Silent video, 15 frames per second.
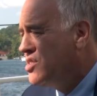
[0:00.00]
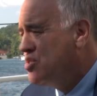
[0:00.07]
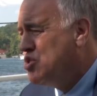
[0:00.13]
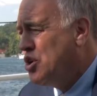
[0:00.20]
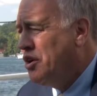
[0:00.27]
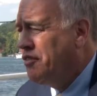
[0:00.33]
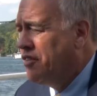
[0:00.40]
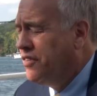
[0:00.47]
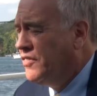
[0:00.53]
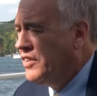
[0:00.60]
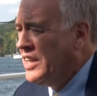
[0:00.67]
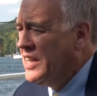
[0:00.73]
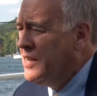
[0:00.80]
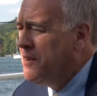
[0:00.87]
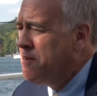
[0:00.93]

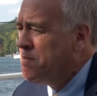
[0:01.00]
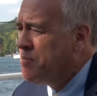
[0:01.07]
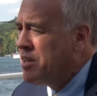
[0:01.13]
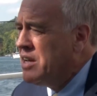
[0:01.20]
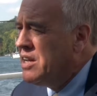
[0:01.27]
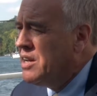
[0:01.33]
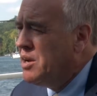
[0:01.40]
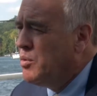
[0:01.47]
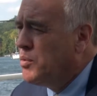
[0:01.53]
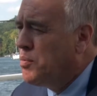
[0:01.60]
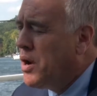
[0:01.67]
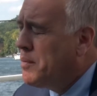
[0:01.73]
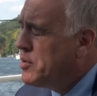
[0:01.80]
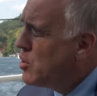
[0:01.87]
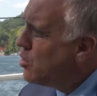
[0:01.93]
Conservatively, it would
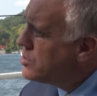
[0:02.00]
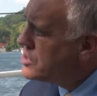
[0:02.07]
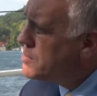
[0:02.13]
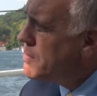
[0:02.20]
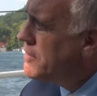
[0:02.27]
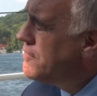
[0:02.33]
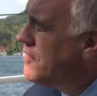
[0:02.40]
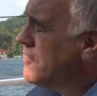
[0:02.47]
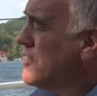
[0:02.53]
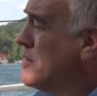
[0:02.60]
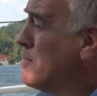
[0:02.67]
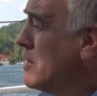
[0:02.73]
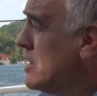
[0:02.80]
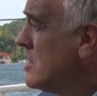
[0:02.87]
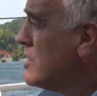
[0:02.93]
probably cost about $50
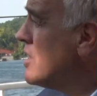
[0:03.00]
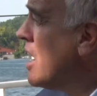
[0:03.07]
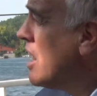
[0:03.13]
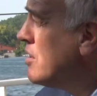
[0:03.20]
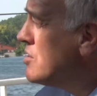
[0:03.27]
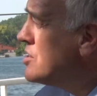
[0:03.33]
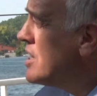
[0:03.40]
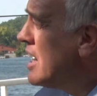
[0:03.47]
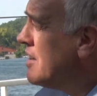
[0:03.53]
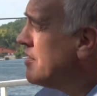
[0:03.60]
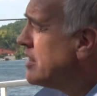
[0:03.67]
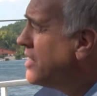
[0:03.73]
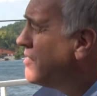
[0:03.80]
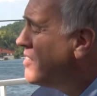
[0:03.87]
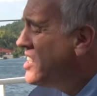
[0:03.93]
million to have a
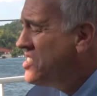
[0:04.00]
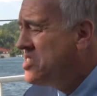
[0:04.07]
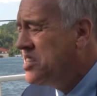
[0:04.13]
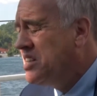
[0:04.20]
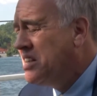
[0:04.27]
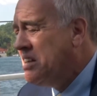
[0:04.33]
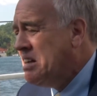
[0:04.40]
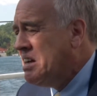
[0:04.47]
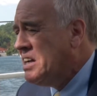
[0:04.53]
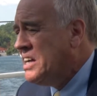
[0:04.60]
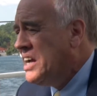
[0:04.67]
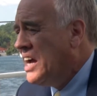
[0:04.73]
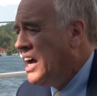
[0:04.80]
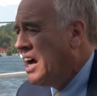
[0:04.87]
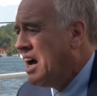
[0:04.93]
convention.
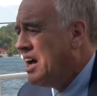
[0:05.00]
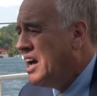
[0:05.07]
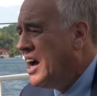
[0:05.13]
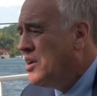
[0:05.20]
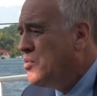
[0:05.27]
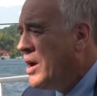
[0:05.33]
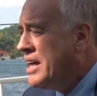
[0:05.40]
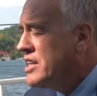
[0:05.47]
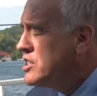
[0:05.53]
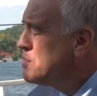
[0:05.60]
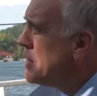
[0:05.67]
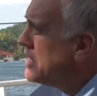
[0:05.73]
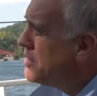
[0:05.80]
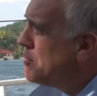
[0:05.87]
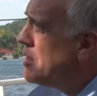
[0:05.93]
I'd rather
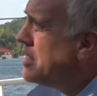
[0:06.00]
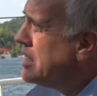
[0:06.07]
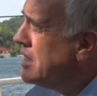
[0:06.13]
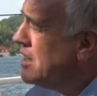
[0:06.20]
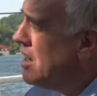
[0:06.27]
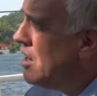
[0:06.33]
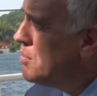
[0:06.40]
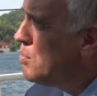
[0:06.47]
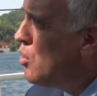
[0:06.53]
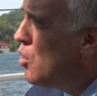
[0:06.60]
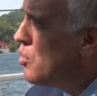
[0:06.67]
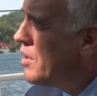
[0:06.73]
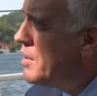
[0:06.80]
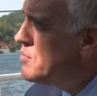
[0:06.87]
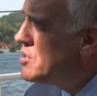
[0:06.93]
spend the money on
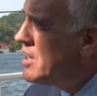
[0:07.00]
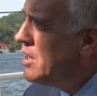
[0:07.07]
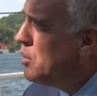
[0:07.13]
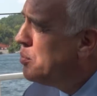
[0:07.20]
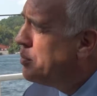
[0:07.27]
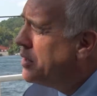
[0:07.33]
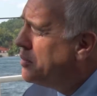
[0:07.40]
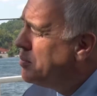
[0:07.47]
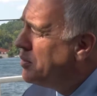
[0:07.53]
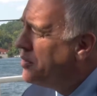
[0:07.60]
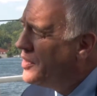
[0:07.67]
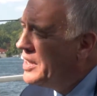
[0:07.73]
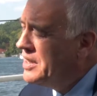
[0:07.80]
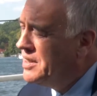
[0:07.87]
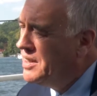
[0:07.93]
programs that help people
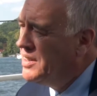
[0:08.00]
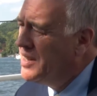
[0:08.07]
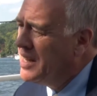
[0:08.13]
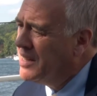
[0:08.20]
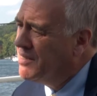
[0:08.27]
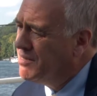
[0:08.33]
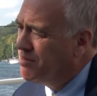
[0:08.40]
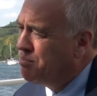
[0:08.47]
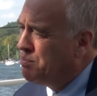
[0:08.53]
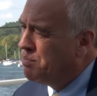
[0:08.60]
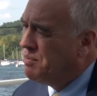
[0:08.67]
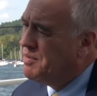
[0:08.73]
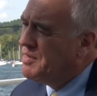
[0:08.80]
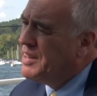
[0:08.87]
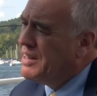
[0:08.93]
than
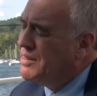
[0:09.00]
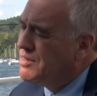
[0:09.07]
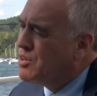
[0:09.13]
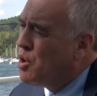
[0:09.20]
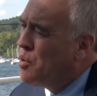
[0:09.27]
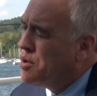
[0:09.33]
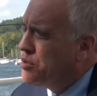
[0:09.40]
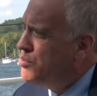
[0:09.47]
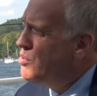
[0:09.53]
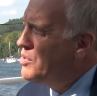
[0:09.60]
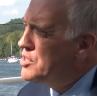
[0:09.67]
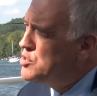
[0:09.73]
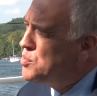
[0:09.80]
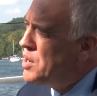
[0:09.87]
going through this